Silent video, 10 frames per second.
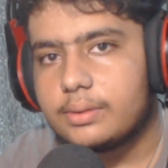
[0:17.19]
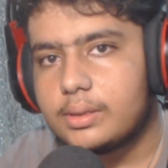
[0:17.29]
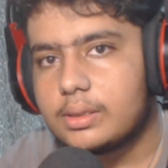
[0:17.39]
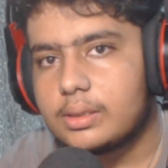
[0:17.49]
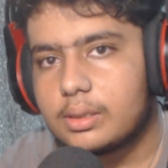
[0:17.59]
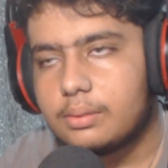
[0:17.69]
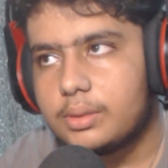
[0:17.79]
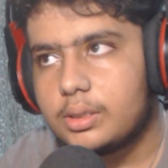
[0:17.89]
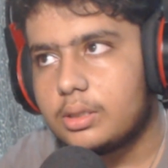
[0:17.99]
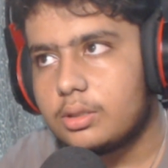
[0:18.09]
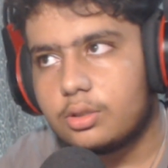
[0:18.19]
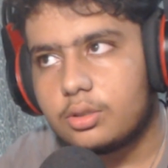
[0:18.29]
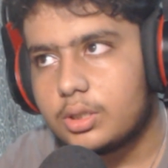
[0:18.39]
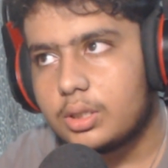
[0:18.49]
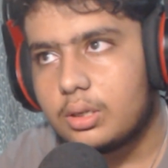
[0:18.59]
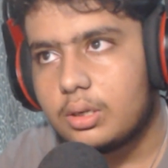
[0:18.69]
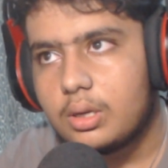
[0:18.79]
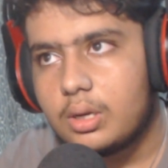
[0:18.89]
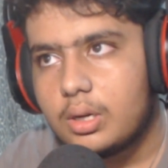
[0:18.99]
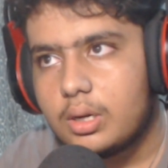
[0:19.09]
physics, chemistry, social,
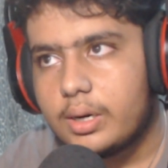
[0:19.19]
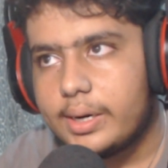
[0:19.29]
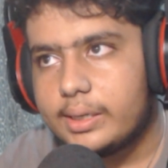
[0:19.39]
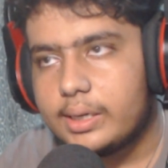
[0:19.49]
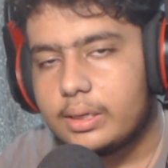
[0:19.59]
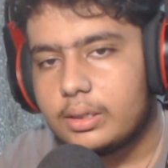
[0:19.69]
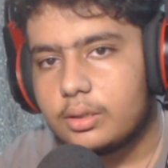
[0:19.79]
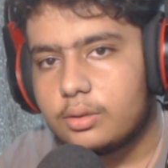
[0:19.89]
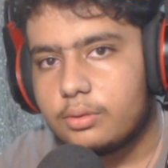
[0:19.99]
and I think uh, you